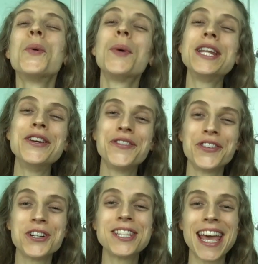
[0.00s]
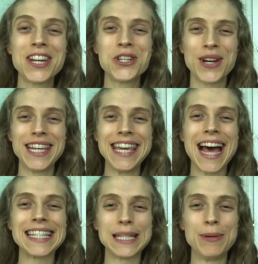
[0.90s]
When you first get a
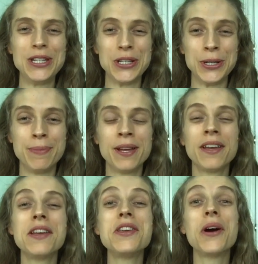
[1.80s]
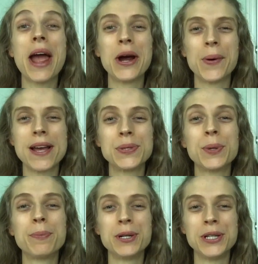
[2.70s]
tracheostomy tube, your airways
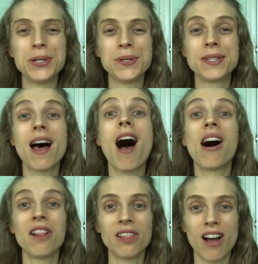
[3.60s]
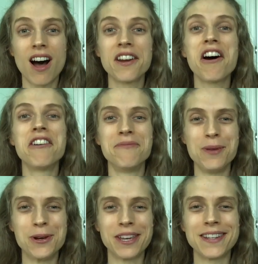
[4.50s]
will produce a lot of
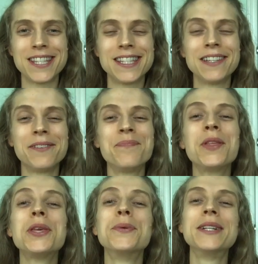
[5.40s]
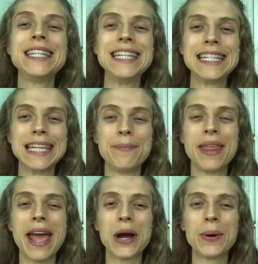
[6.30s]
mucus. You will need to keep
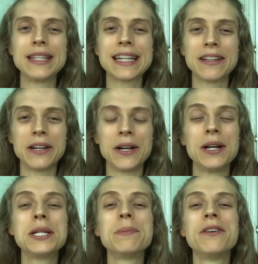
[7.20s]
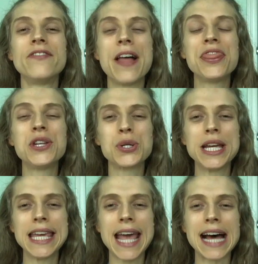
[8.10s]
the airways clear to prevent the
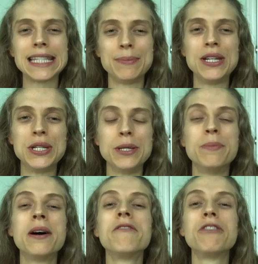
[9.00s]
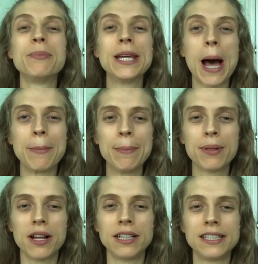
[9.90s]
tracheostomy tube from becoming
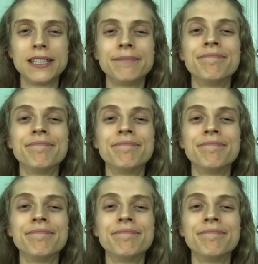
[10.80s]
plugged.